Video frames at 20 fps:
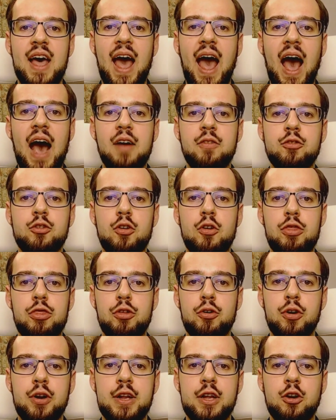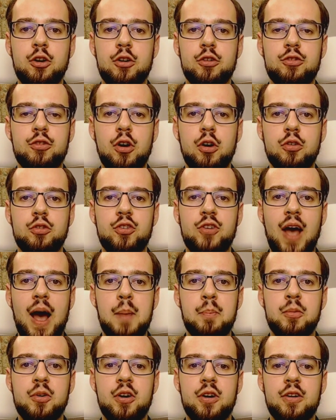after 30 or so
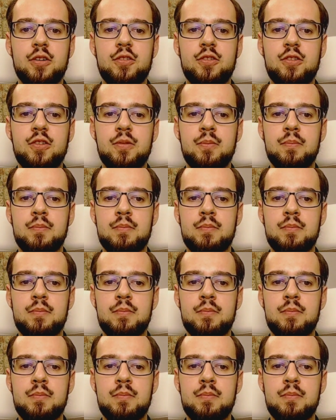chapters.